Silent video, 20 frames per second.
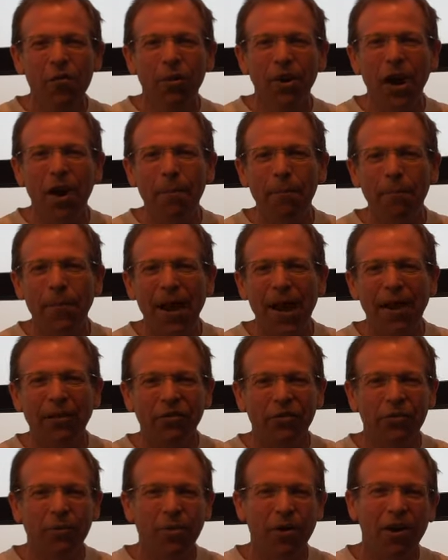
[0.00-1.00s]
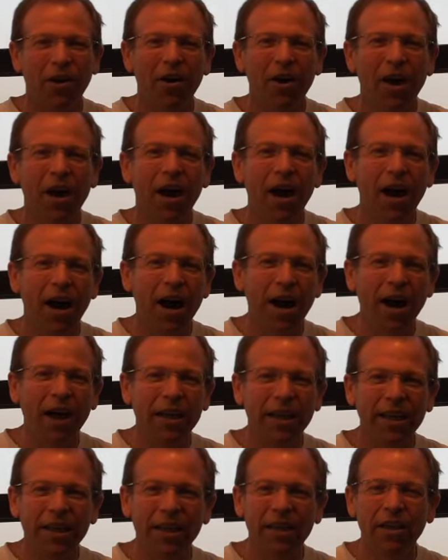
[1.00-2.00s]
We got basketball,
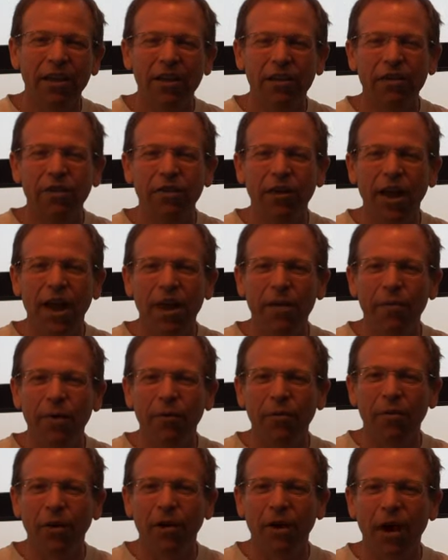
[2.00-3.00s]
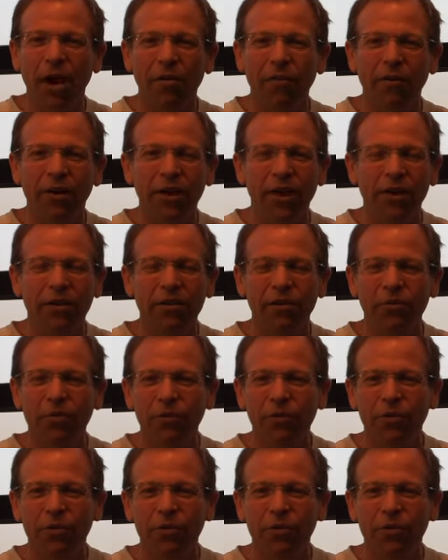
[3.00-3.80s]
hockey, you name it. We're covering it.